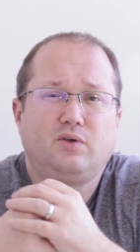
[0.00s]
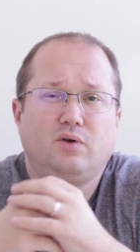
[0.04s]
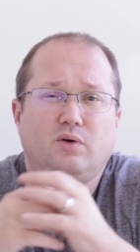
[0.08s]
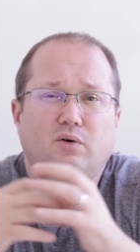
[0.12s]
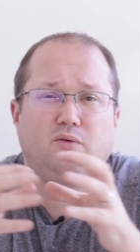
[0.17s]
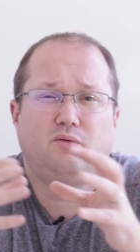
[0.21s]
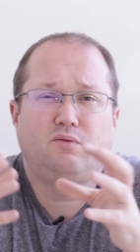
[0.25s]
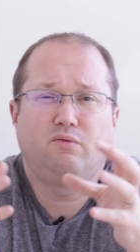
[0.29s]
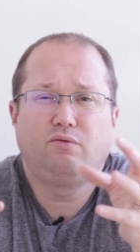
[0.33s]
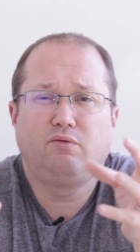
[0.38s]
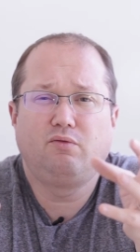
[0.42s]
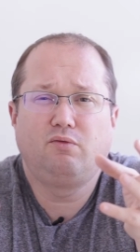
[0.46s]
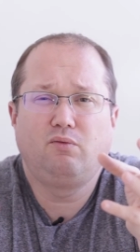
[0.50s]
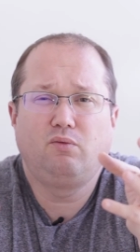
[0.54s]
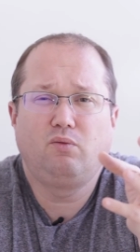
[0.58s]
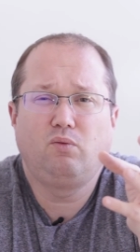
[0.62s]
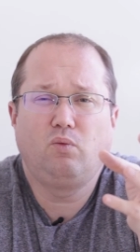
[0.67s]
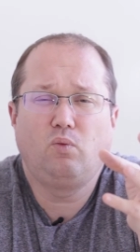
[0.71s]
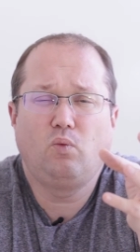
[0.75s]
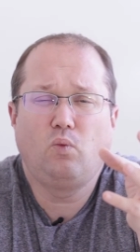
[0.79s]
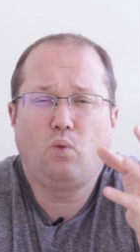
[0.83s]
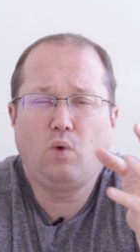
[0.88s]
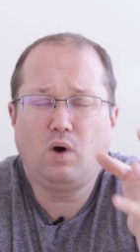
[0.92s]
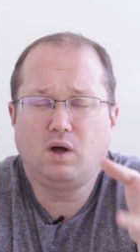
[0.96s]
so
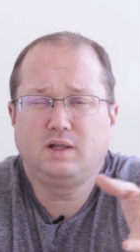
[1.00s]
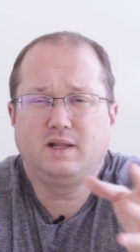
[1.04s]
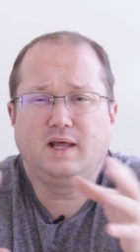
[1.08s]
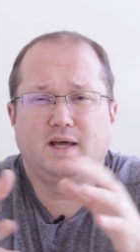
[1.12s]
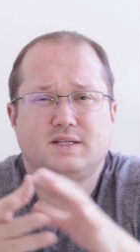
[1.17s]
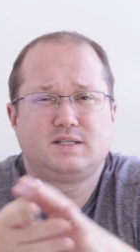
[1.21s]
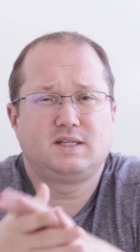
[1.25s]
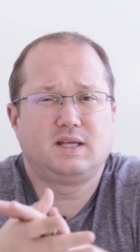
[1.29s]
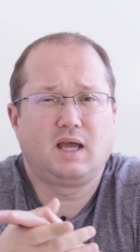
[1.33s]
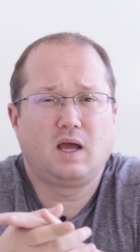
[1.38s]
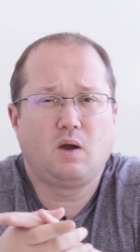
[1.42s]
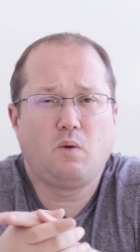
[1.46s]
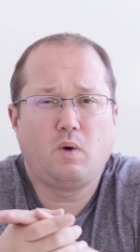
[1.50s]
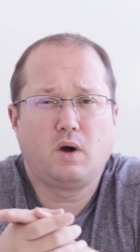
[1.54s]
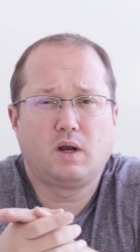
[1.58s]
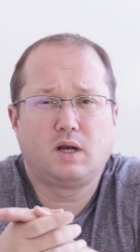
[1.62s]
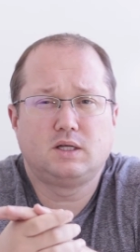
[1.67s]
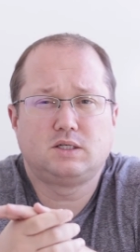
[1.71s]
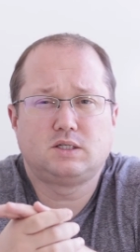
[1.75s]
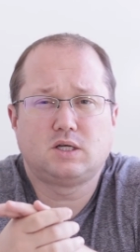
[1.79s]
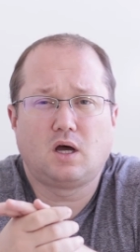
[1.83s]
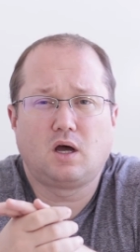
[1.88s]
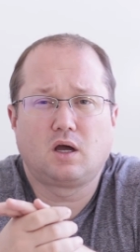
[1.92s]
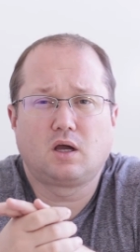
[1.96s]
one last thing I want
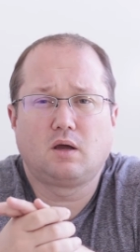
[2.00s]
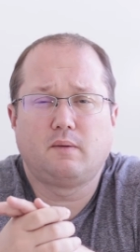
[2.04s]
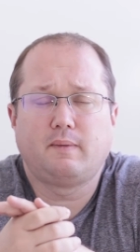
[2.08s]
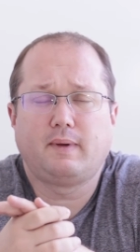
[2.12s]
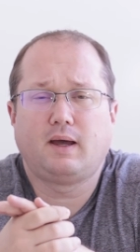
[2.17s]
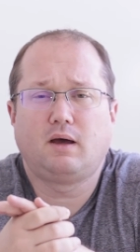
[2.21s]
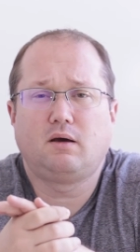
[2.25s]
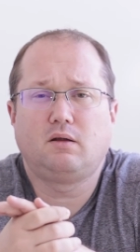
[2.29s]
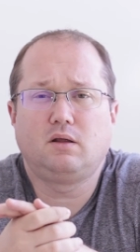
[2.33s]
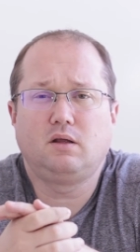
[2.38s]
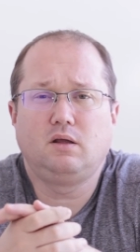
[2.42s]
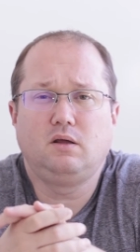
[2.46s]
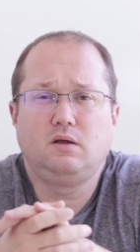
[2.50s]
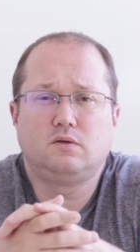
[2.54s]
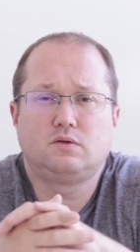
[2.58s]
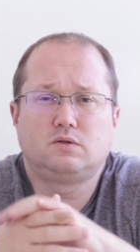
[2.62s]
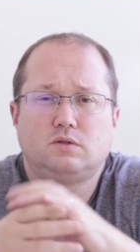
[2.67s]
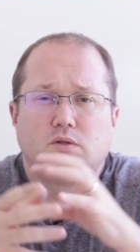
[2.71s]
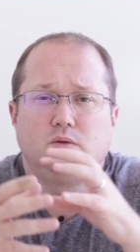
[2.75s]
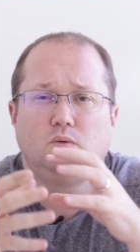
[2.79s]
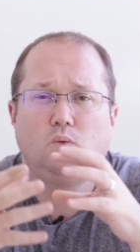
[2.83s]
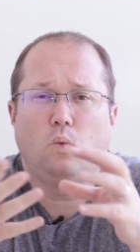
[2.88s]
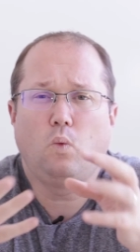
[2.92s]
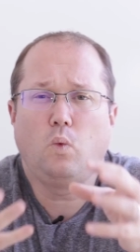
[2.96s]
to talk about
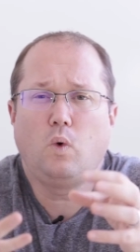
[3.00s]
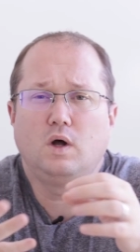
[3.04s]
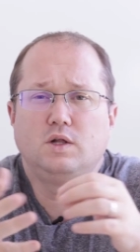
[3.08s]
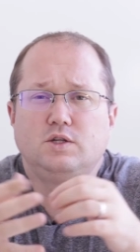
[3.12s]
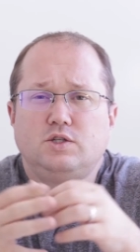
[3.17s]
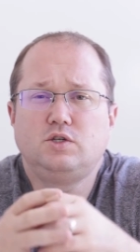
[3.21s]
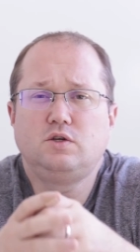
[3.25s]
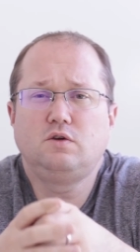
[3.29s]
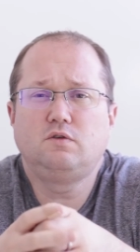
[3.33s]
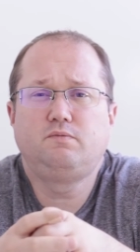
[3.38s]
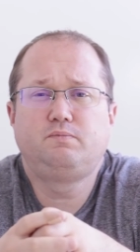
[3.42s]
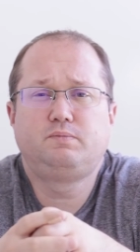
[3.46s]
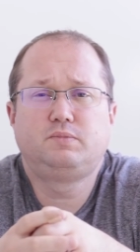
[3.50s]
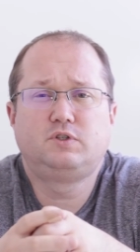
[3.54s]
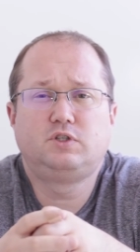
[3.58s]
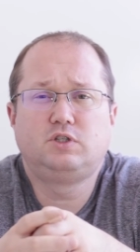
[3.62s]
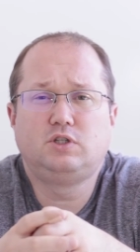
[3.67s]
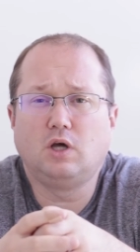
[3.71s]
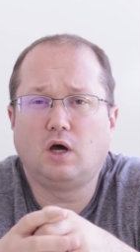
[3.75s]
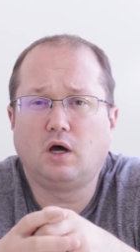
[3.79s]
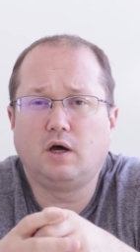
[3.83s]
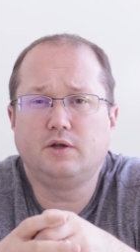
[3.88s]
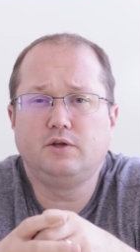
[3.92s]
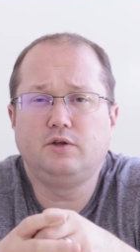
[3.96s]
is once you've
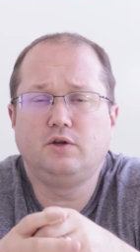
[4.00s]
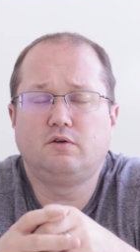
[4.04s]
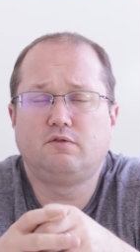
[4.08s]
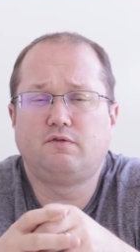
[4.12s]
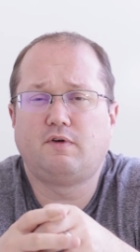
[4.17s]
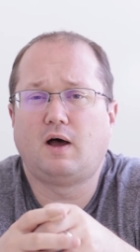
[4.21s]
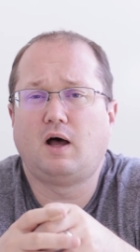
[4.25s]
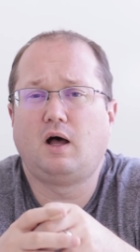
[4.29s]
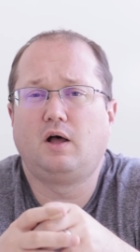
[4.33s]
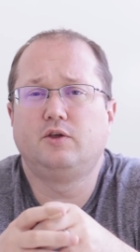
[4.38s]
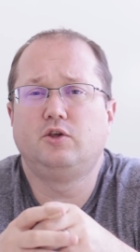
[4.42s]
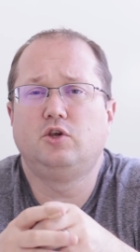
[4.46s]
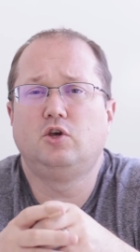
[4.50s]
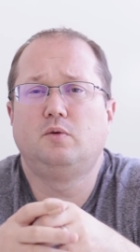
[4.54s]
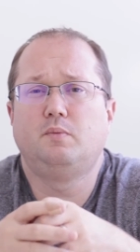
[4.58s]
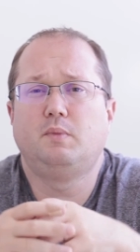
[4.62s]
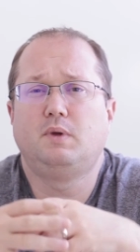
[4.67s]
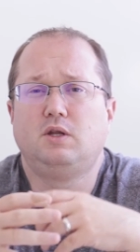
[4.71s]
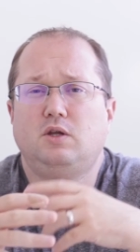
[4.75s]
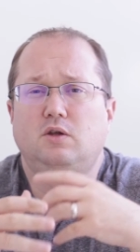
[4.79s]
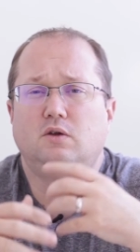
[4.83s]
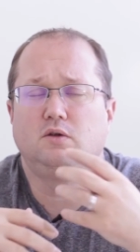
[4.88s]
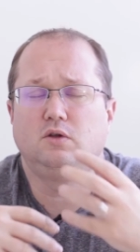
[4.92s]
done your volume and